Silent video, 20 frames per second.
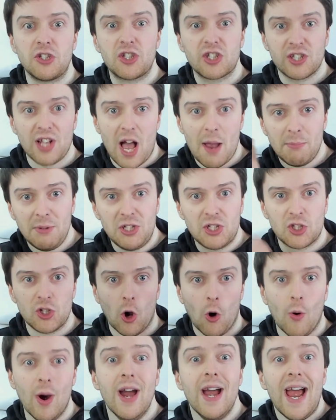slap me
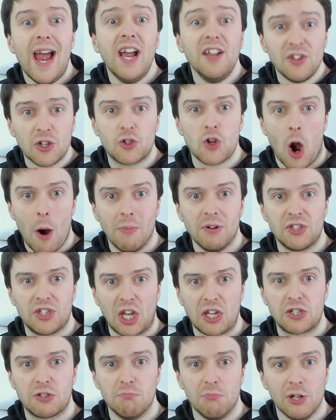so in the comment
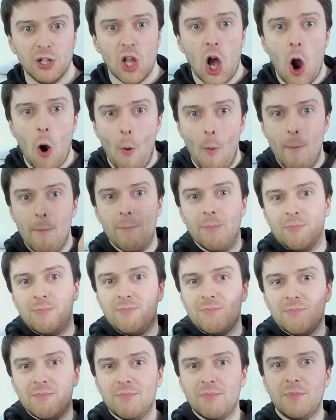section below.
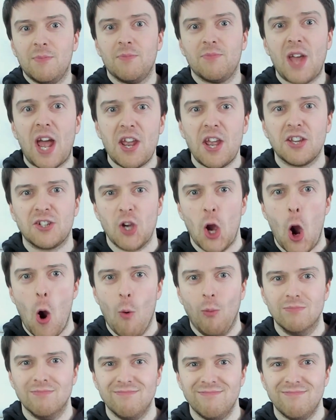There you go.